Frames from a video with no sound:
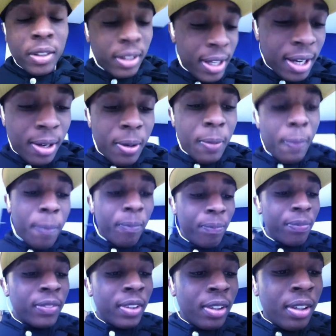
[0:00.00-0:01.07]
Now,
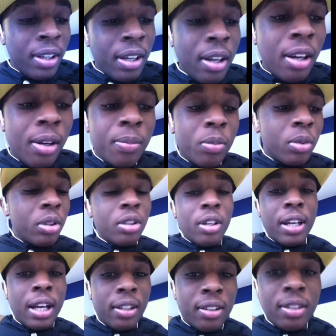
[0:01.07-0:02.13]

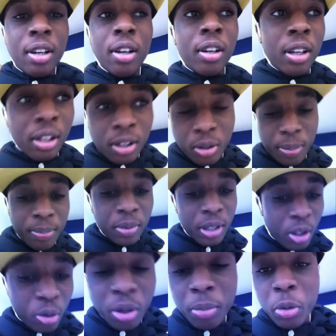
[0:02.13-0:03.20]
the
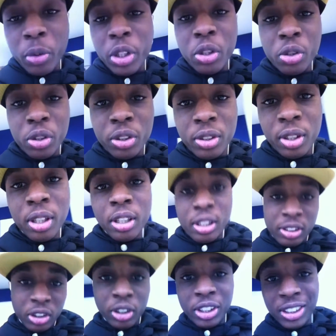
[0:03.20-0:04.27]
equipment we used,
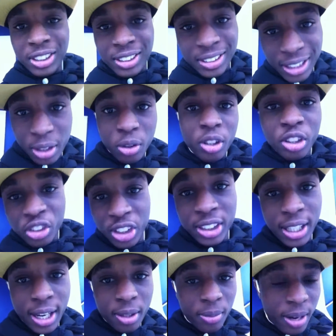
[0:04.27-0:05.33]
so this is the technology
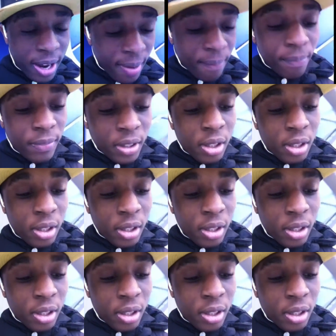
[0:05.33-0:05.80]
side, right?